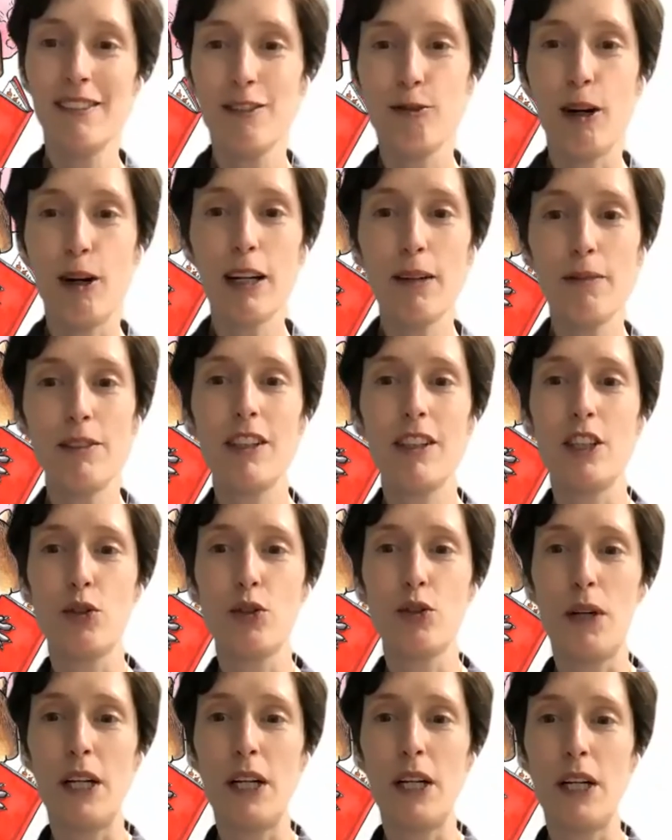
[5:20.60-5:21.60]
Welcome to the
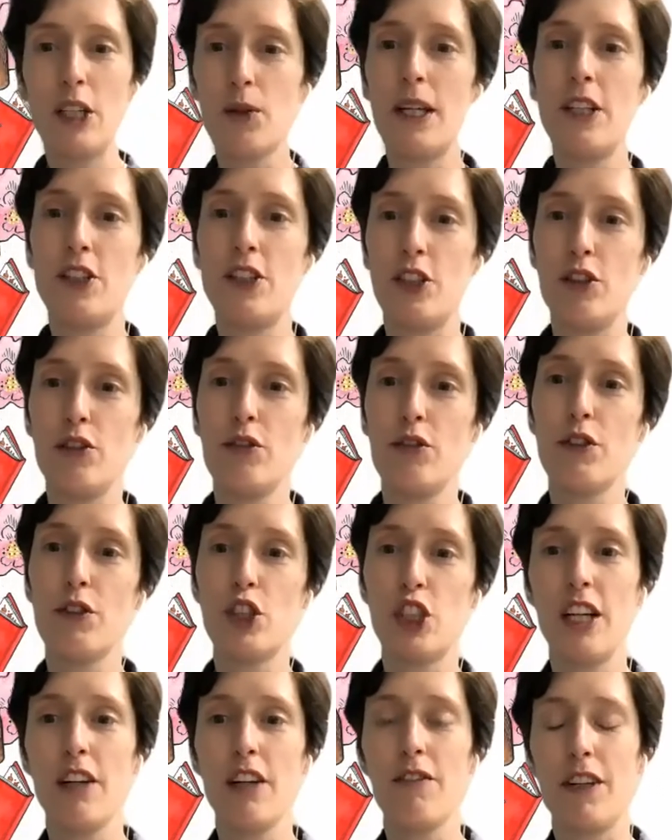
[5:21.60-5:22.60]
2022
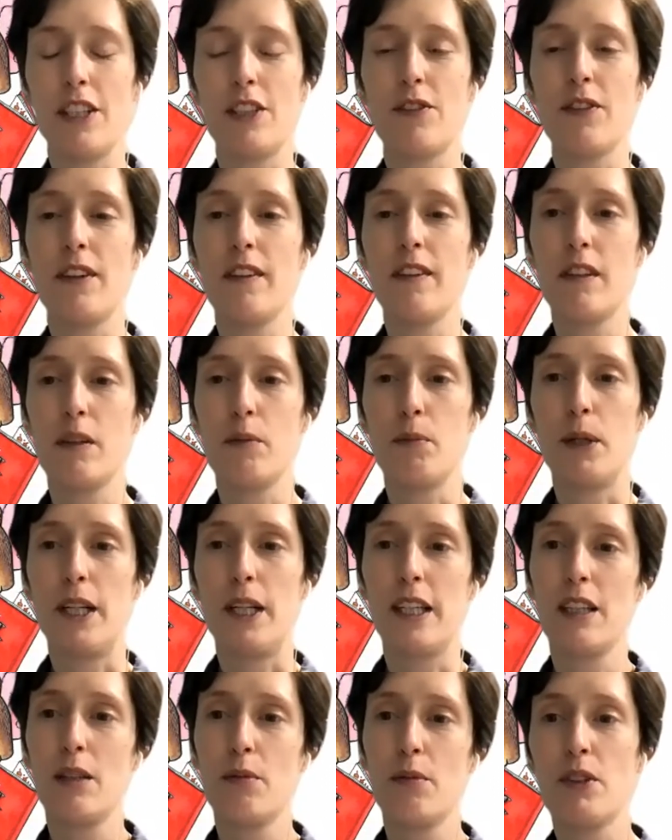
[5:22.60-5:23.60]
Virginia Festival of the
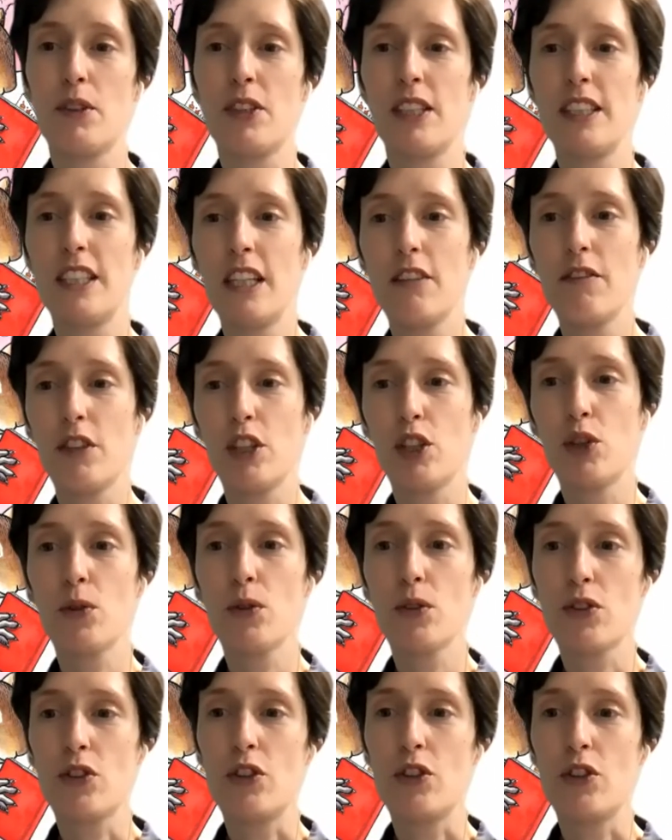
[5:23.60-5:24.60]
Book, presenting a
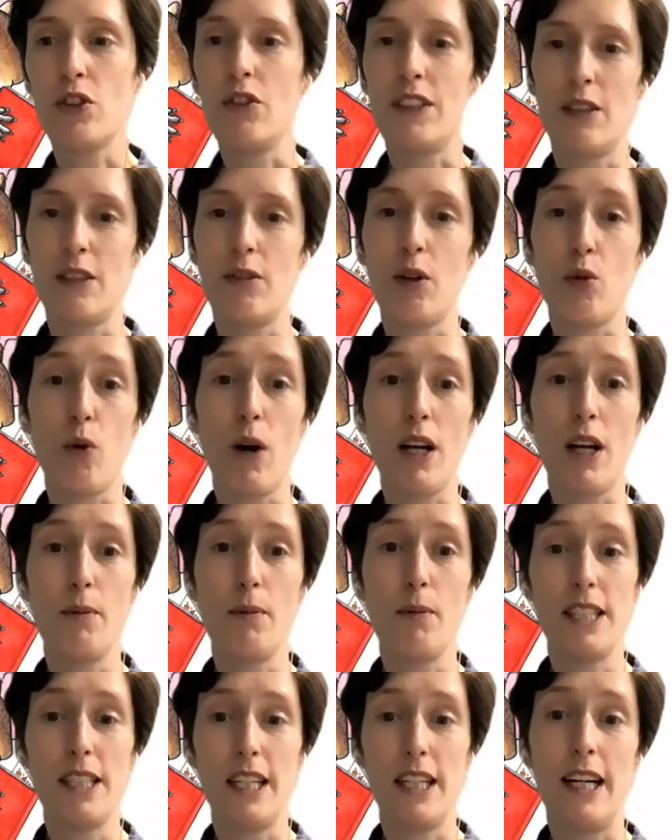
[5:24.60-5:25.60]
virtual school visit with Juana
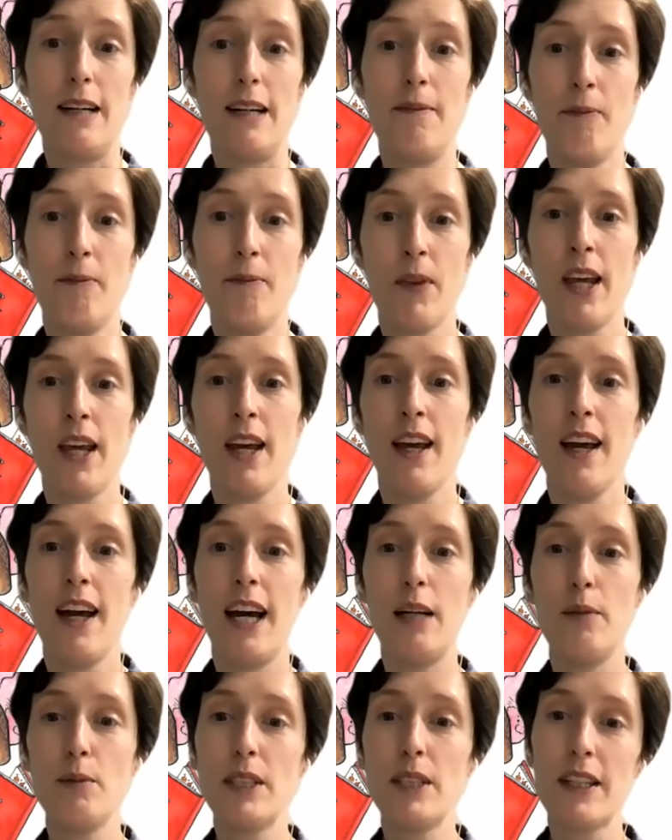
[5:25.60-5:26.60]
Medina.
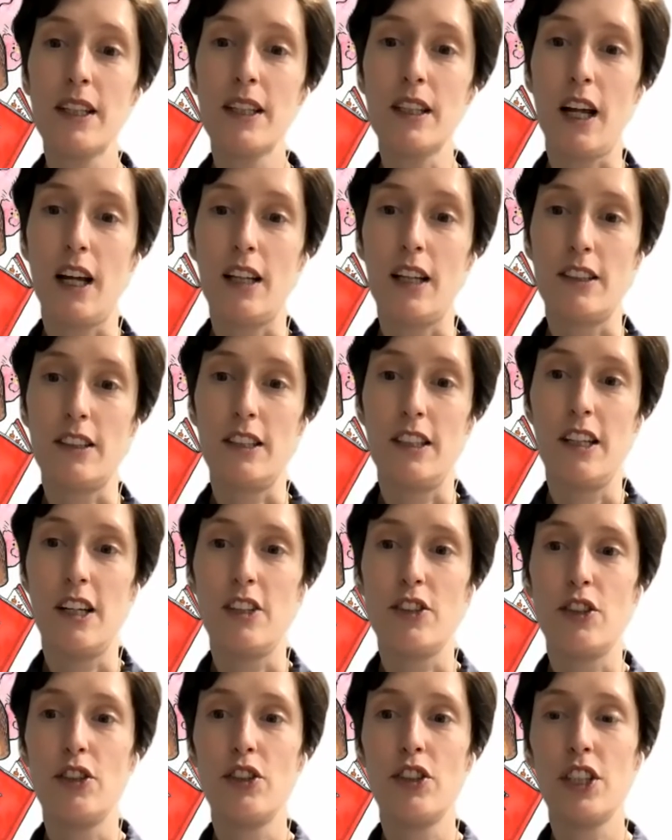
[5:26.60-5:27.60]
I'm Sarah Lawson,
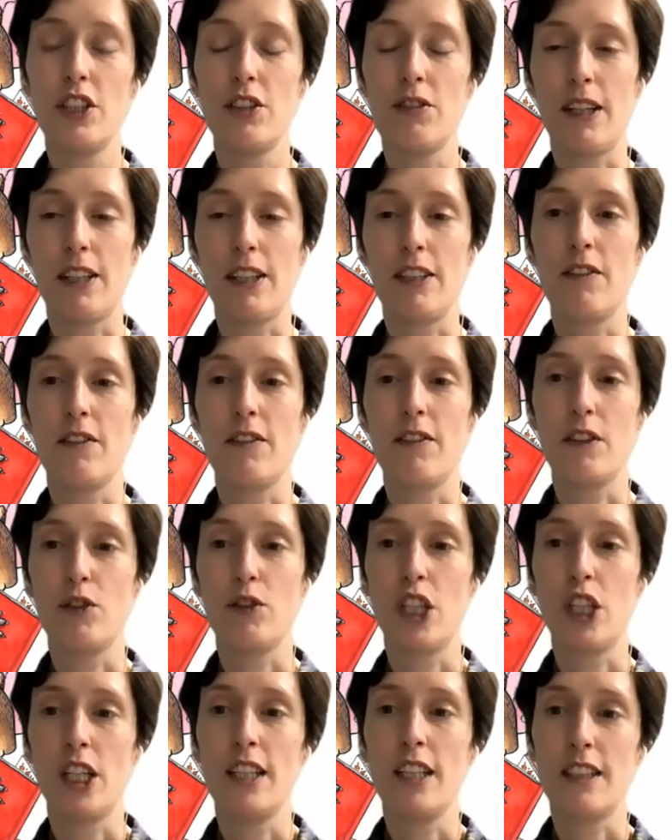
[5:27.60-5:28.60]
Associate Director of the
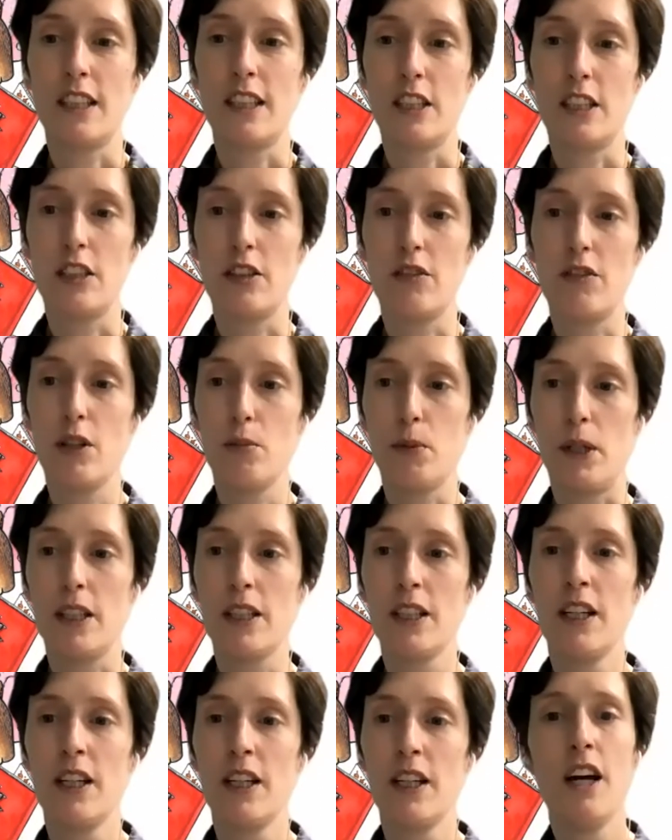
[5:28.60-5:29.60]
Virginia Center for the
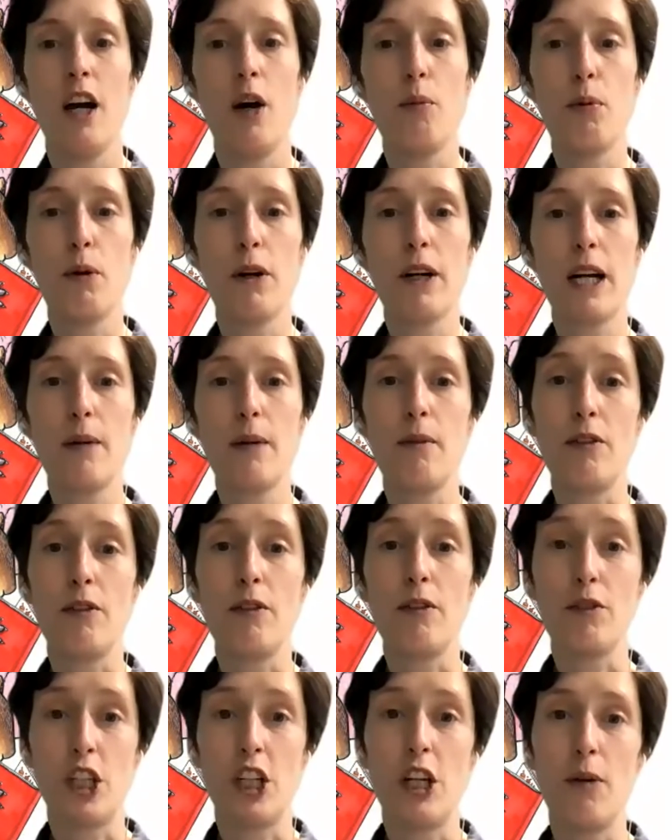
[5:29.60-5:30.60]
Book, a program of
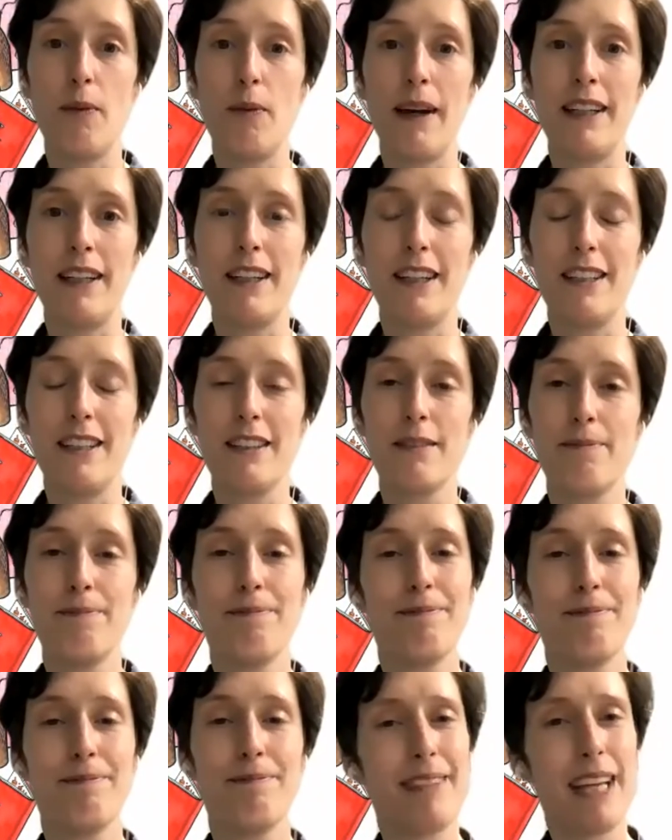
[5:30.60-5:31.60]
Virginia Humanities.
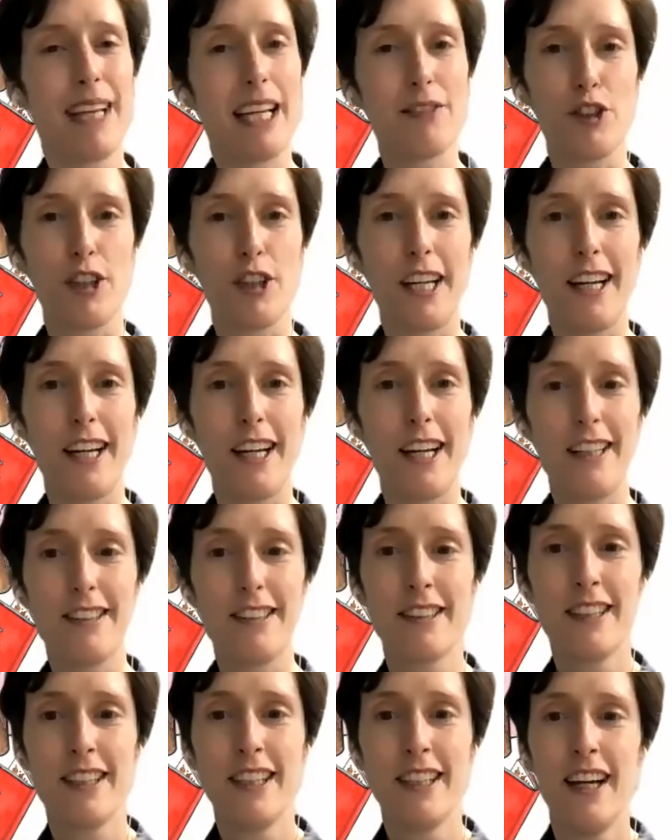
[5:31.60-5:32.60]
Thanks for joining us.
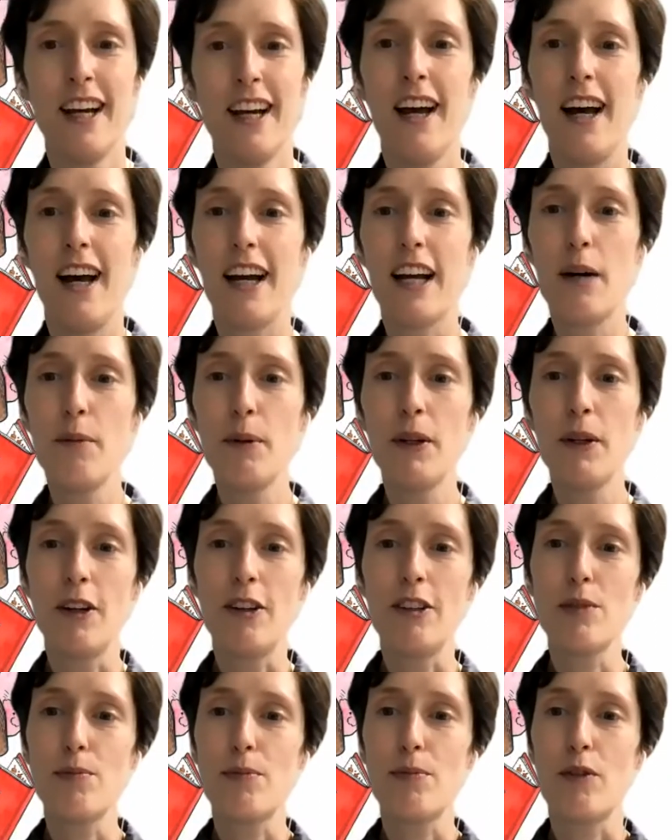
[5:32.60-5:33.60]
A couple
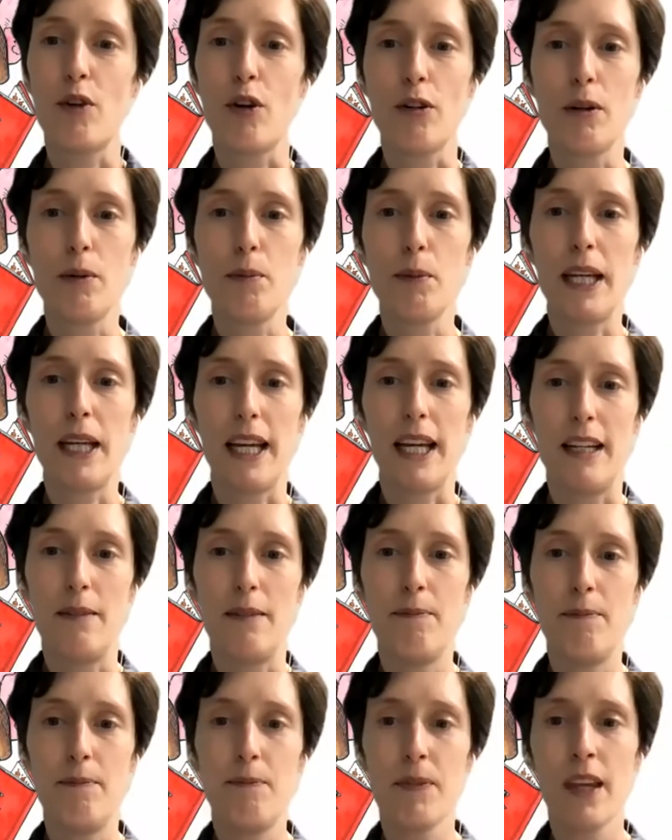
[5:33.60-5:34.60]
notes before we begin.